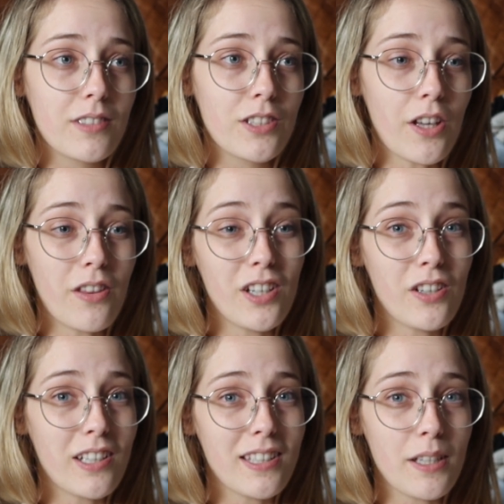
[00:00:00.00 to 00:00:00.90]
so that
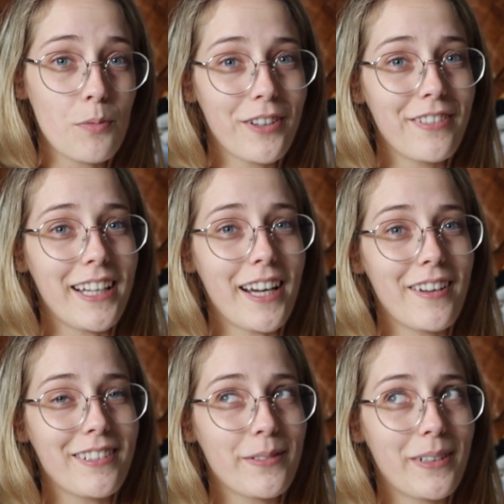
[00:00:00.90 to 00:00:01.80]
you can see more
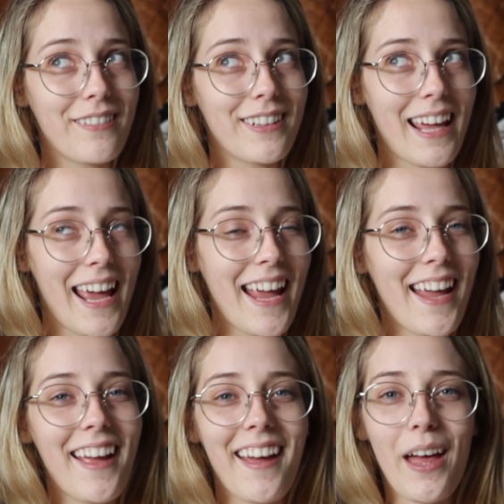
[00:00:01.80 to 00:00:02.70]
videos whenever
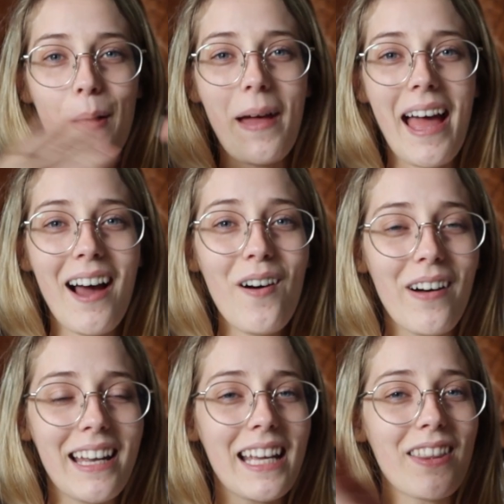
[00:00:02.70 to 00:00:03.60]
they come
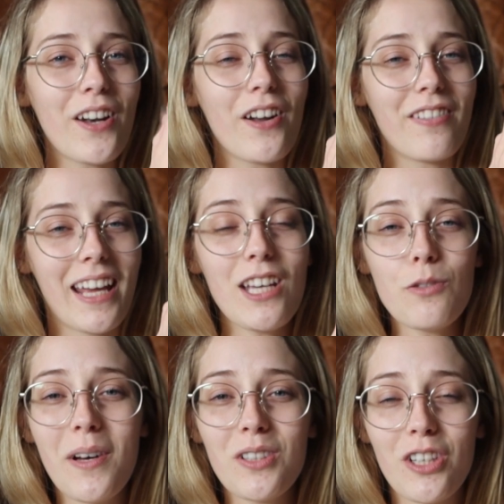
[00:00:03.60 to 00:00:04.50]
out, and hit the
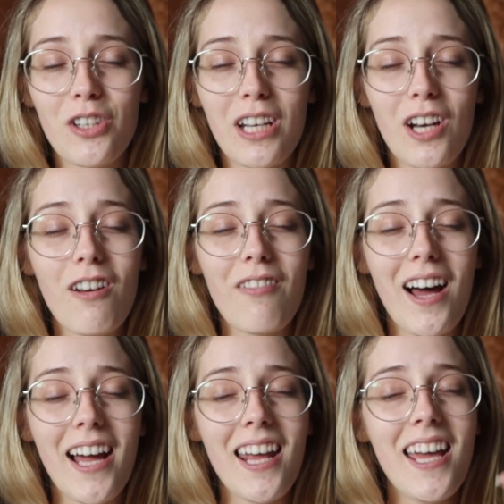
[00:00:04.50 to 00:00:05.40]
notification bell so you get
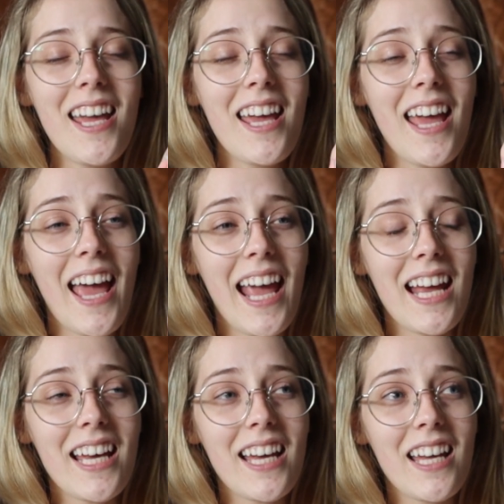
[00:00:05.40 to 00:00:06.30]
notified.
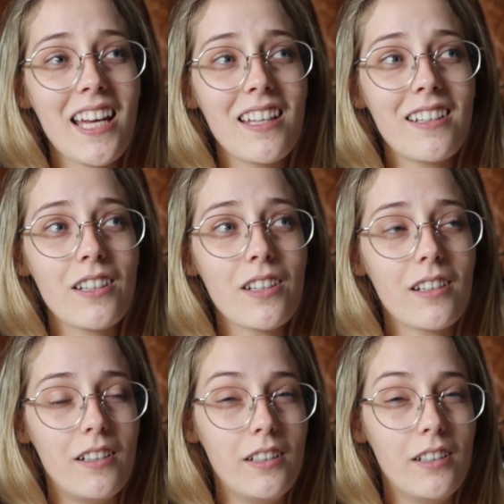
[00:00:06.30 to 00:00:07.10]
And